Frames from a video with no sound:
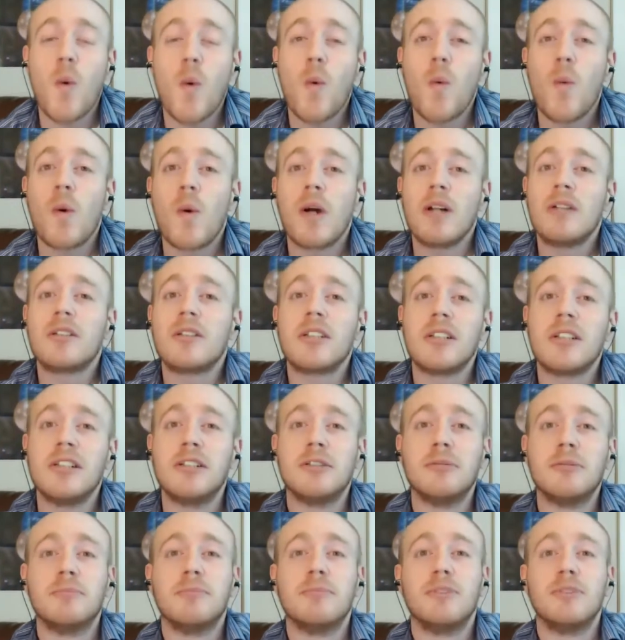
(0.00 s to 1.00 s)

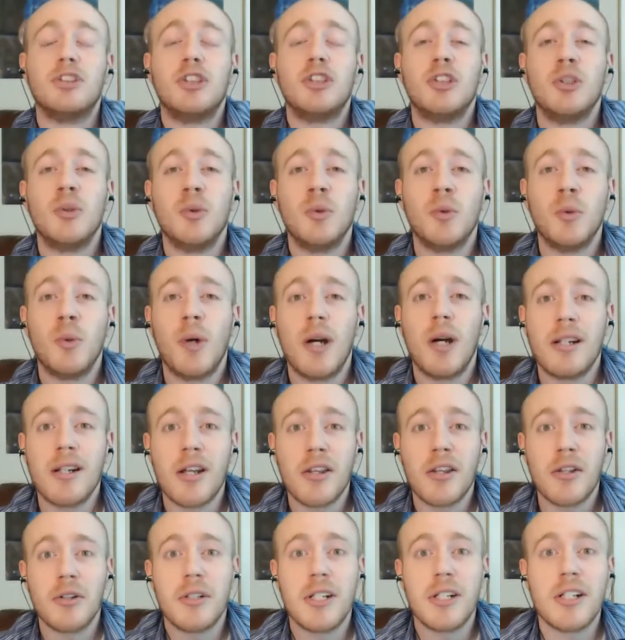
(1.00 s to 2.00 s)
Welcome to
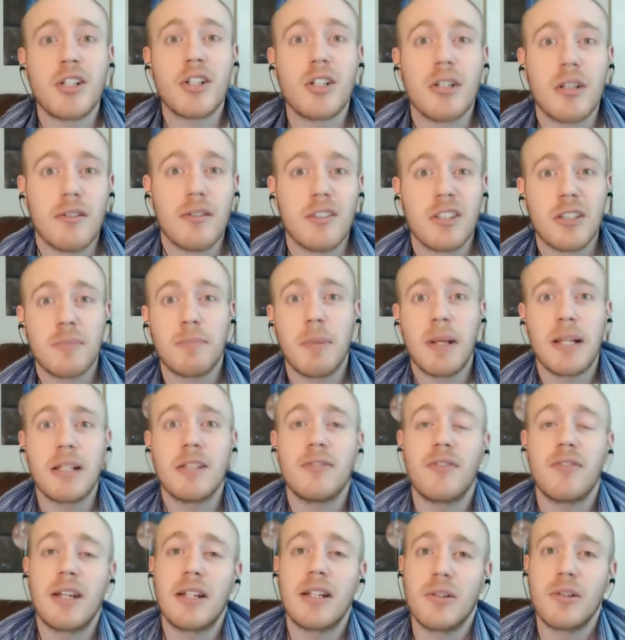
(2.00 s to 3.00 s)
another edition of Space
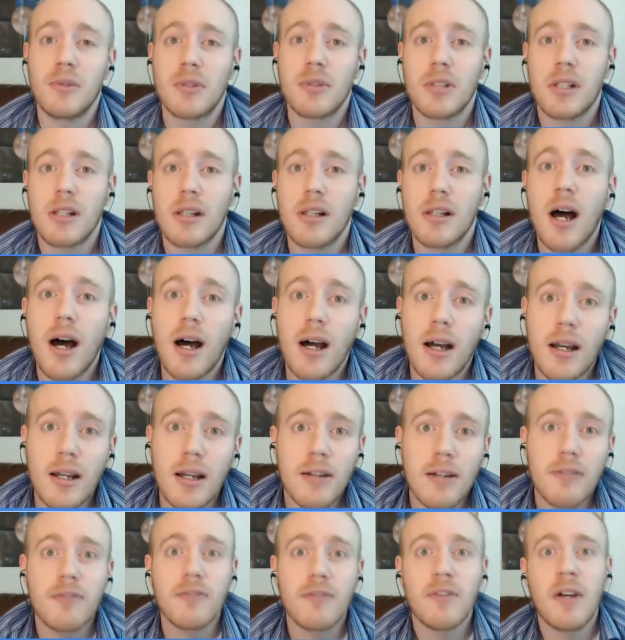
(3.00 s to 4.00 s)
Fan News
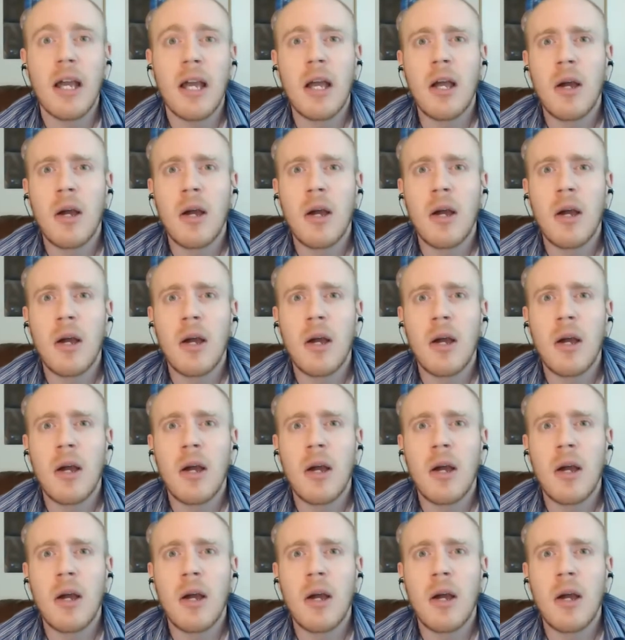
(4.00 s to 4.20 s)
Live,